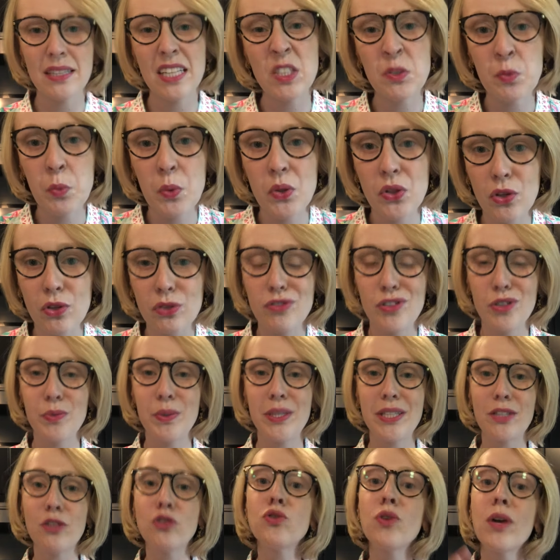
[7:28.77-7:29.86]
that's what they're
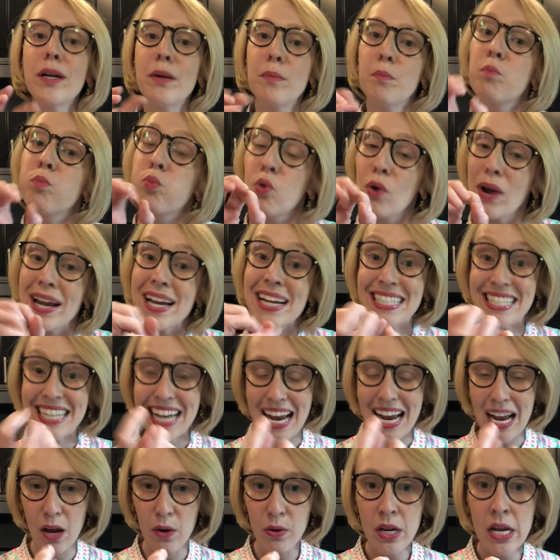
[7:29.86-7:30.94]
doing. They're trying to break
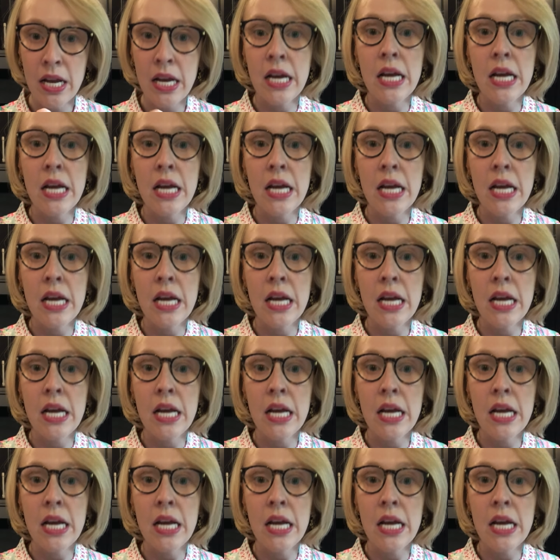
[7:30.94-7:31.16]
down